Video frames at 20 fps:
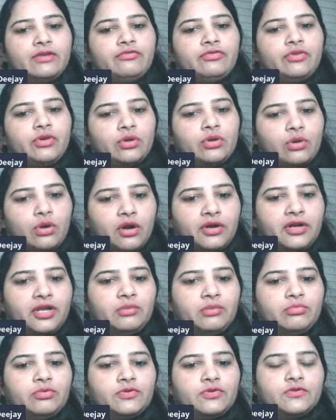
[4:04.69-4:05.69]
If you're not
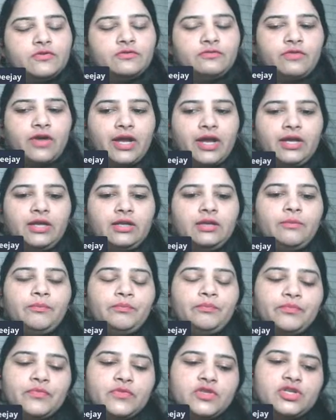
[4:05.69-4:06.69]
able to find,
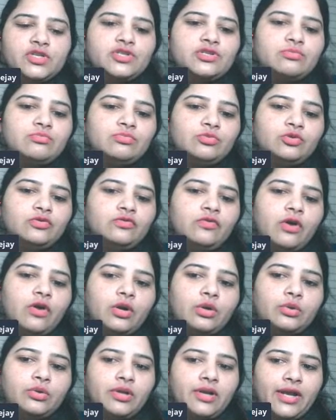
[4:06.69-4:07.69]
just move
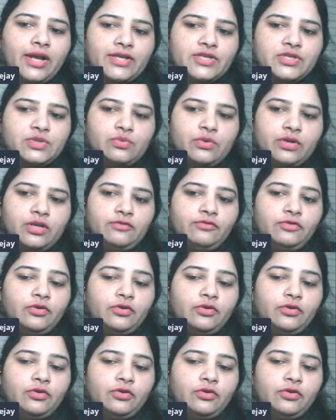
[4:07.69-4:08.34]
on to the next one.